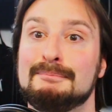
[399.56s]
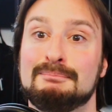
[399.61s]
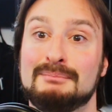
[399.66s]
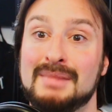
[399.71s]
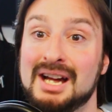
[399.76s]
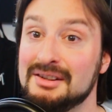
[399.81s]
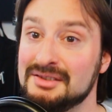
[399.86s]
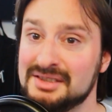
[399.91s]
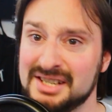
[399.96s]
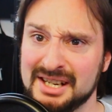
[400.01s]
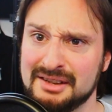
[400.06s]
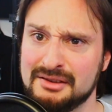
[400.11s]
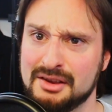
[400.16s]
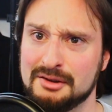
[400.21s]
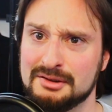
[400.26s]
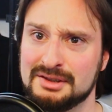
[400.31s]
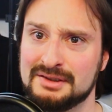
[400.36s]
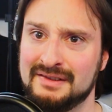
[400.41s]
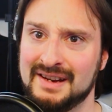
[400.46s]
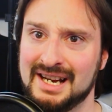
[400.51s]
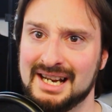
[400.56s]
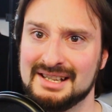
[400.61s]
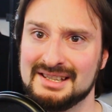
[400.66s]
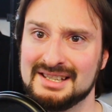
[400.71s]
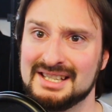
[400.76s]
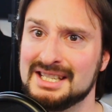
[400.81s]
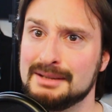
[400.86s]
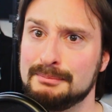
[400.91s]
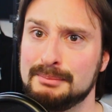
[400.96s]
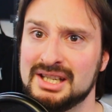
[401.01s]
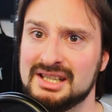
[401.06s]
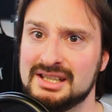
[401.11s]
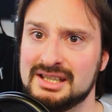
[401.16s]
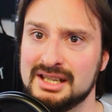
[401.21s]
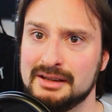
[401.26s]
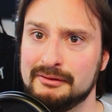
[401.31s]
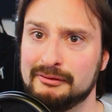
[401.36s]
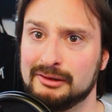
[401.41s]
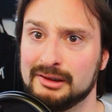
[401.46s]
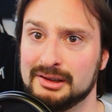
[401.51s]
Mounting those fans is a bit
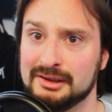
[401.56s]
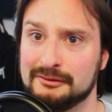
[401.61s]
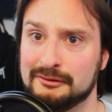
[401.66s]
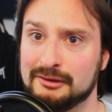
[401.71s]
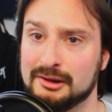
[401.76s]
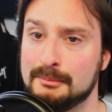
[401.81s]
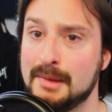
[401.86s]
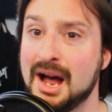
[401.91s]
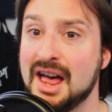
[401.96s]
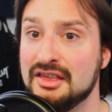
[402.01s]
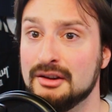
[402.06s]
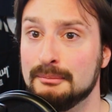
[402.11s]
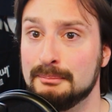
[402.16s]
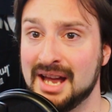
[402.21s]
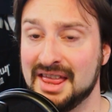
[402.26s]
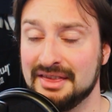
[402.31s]
different from other